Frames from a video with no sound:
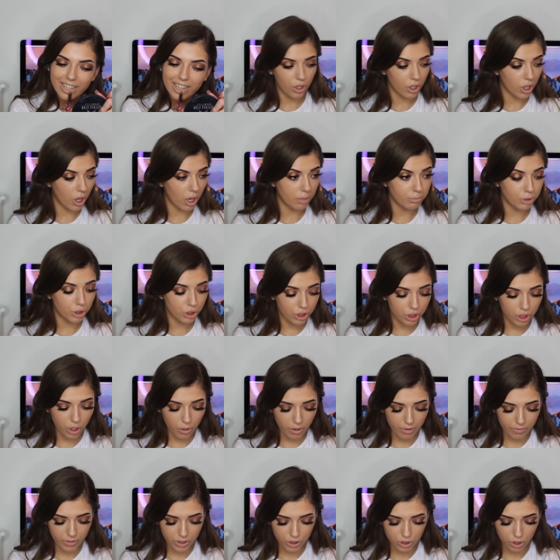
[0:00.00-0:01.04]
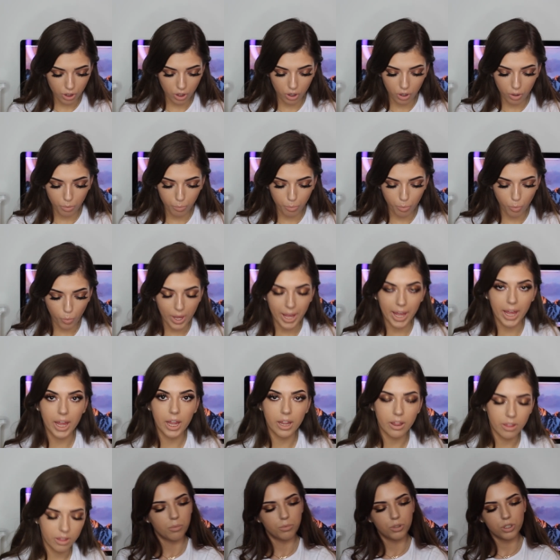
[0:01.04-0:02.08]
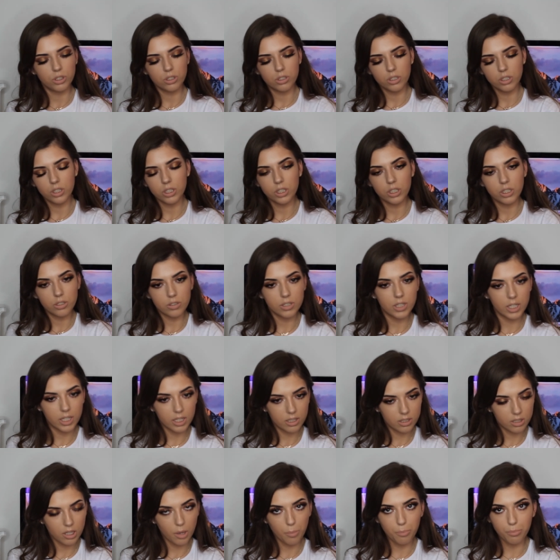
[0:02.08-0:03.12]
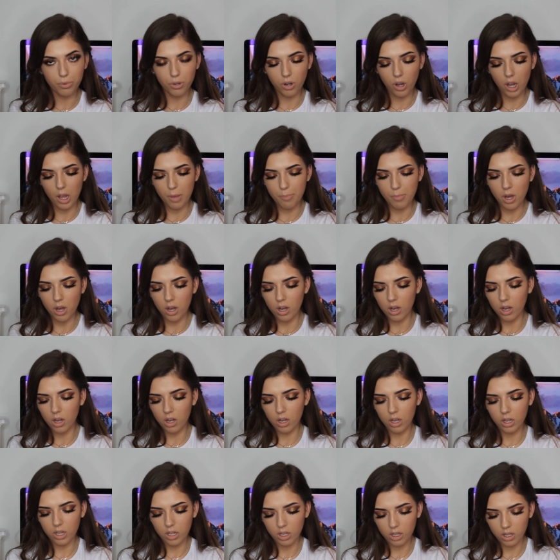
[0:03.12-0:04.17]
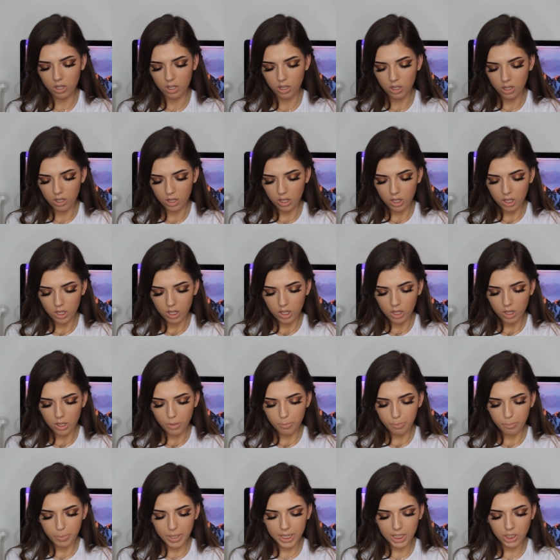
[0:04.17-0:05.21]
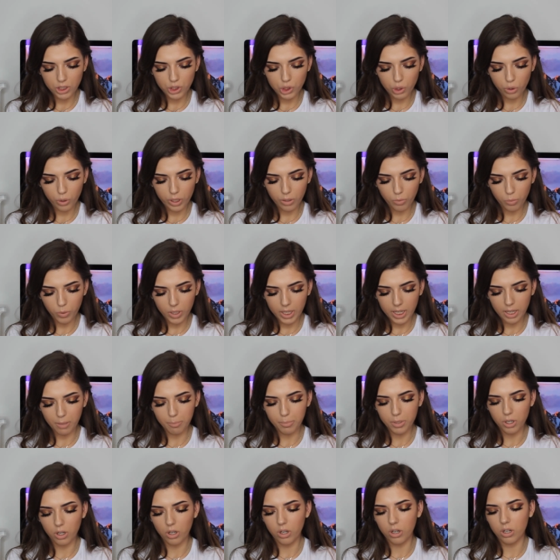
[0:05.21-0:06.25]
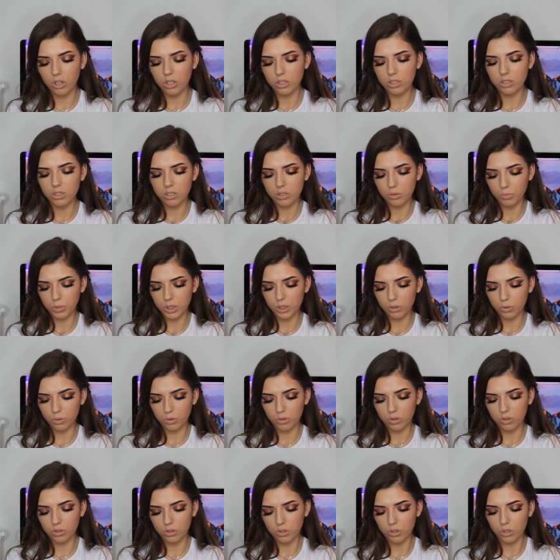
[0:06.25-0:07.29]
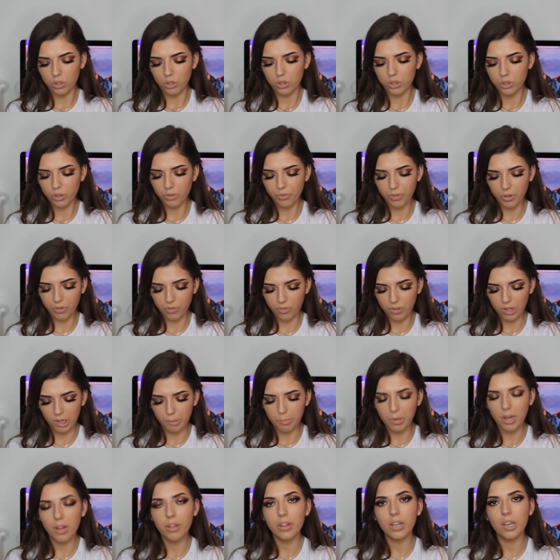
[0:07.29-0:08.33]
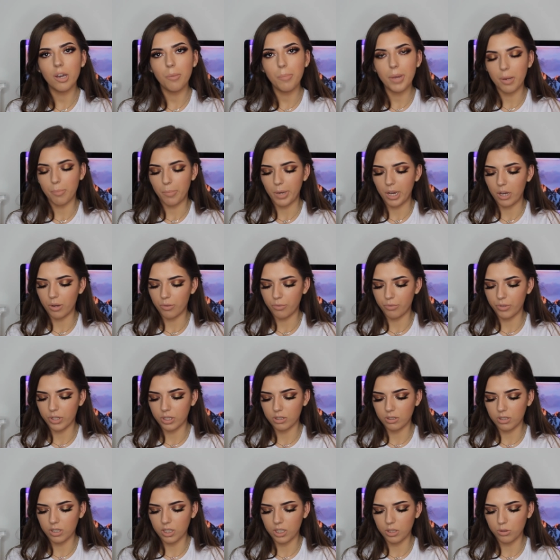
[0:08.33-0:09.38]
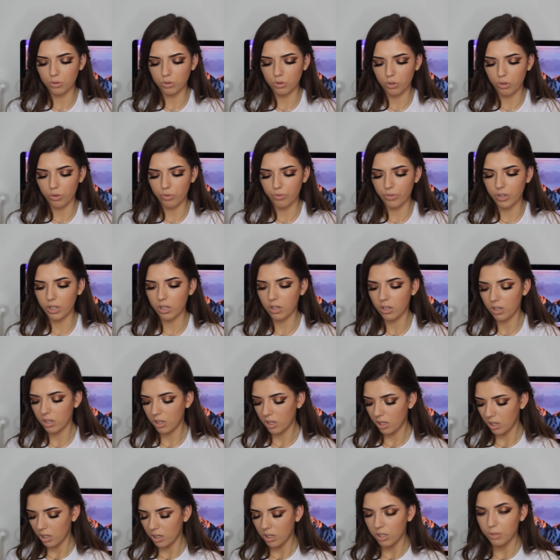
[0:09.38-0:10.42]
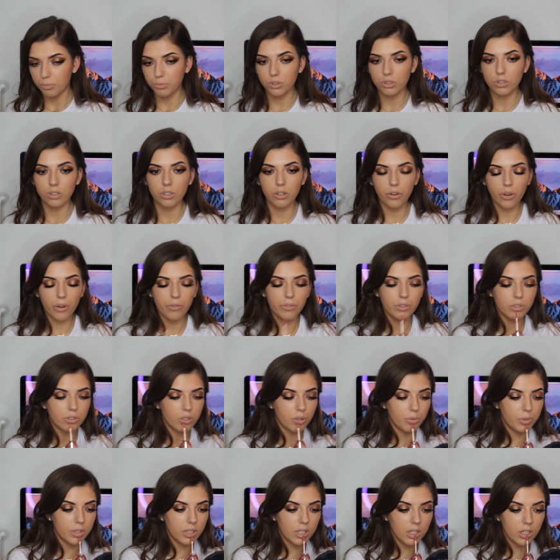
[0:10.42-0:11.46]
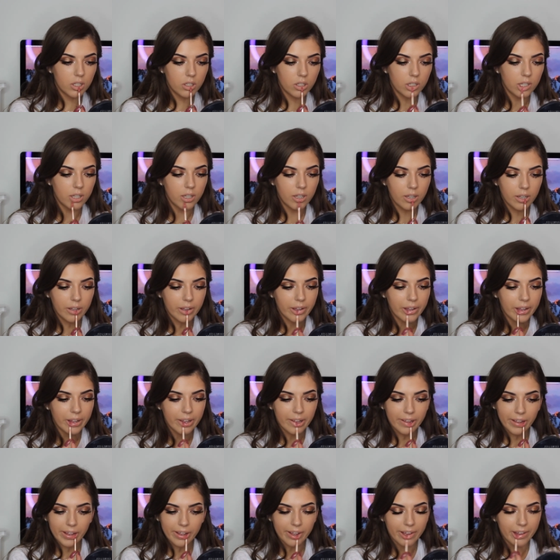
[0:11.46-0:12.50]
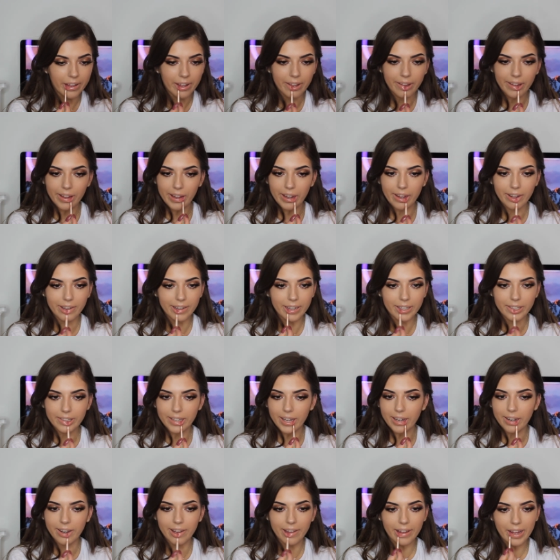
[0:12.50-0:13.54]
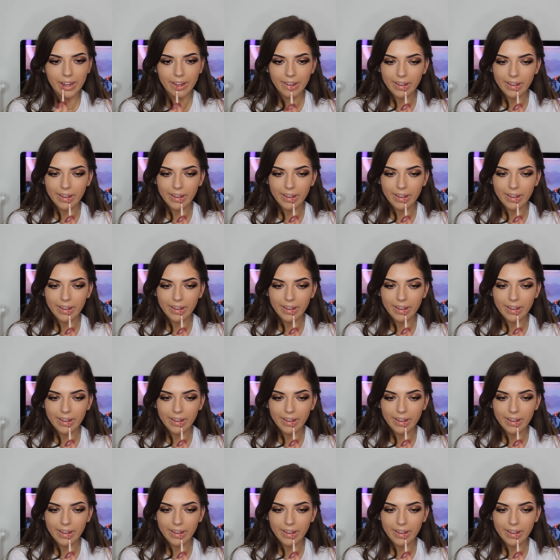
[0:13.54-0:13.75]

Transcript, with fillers: You know, I'm just gonna go over the top with, just gonna use this Primark Peach Oil Lip Gloss, which was 250, but I think I paid a pound for it, I think it was on offer. I'm just gonna go over the top with this. Yeah, that's better.